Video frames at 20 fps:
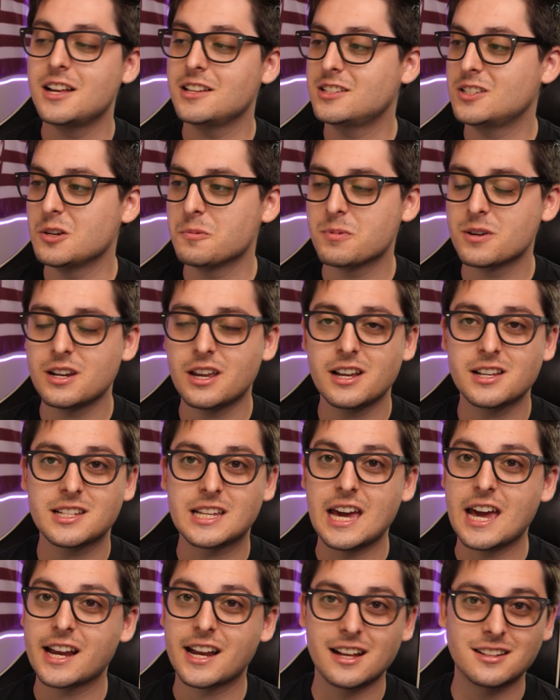Super
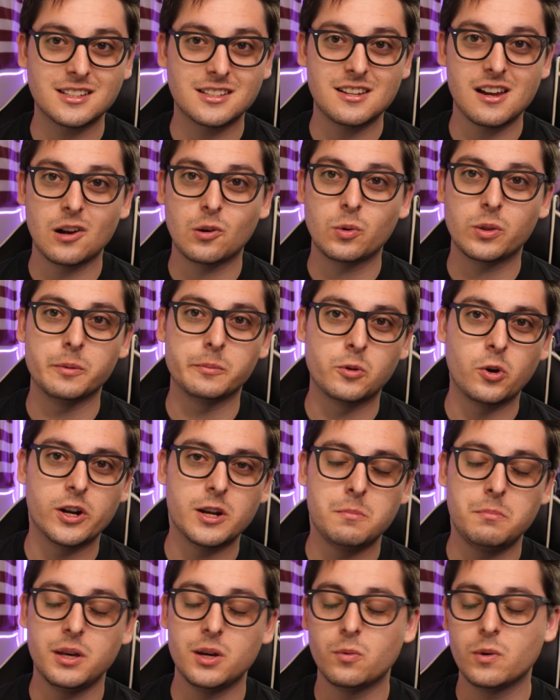nice guy. Got to talk with him
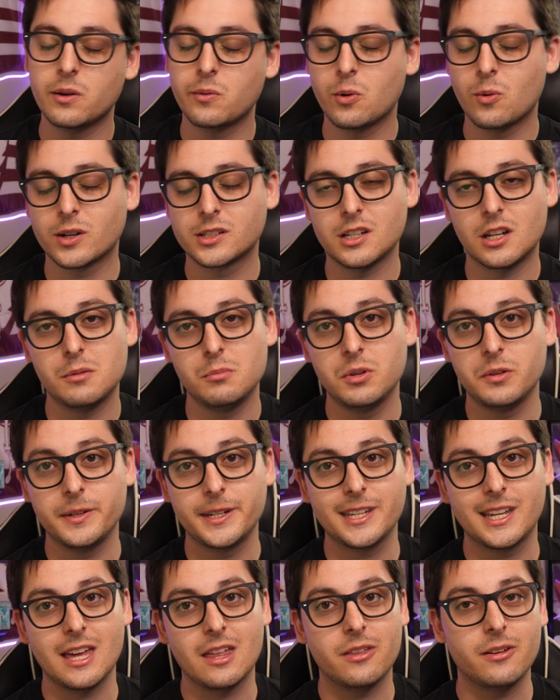quite a bit when we worked on a
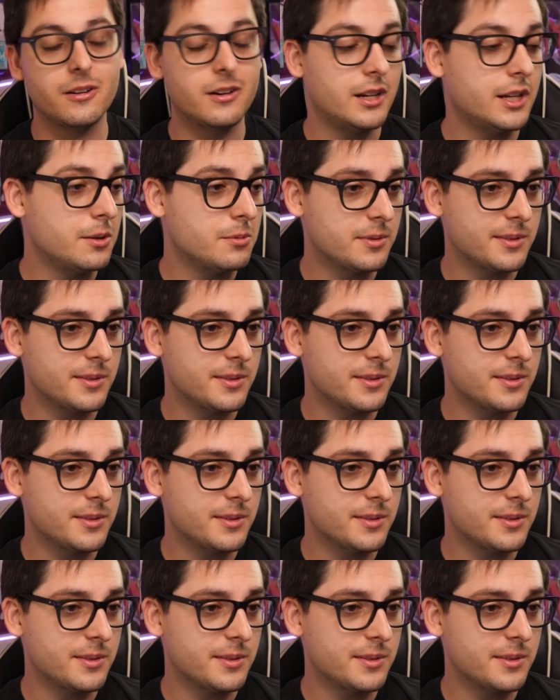movie together, and he